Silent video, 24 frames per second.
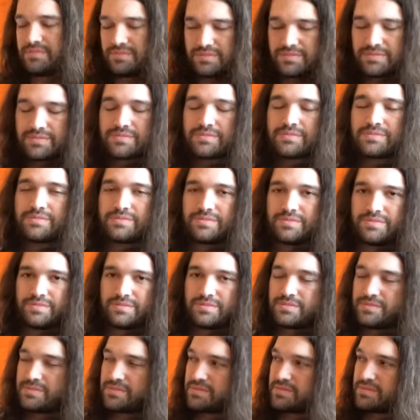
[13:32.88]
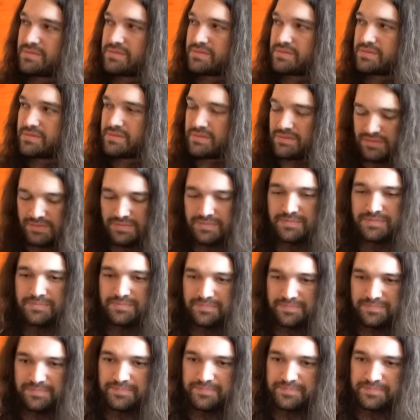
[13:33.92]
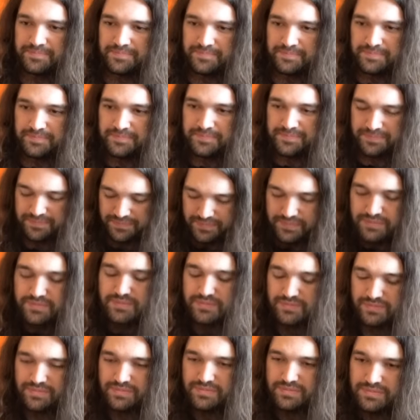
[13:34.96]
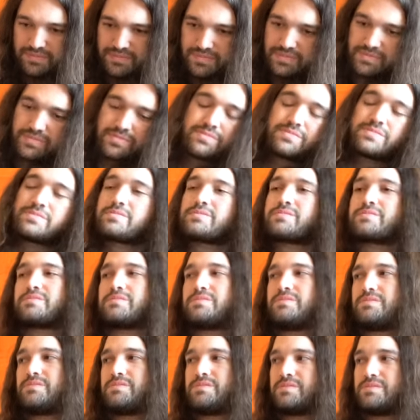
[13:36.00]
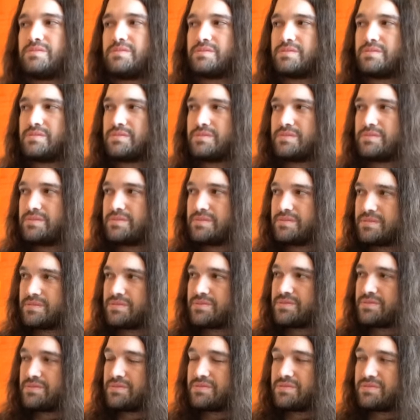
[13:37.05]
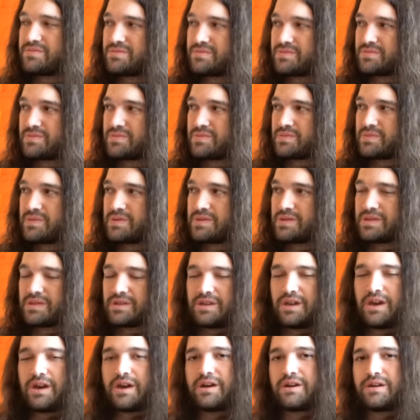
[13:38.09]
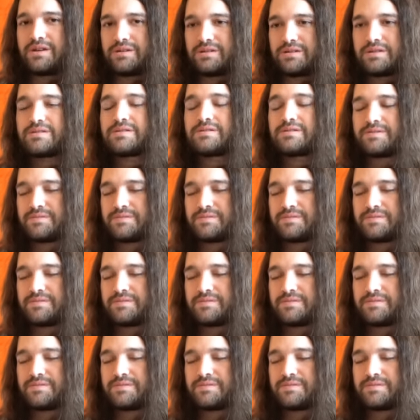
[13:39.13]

(not speaking)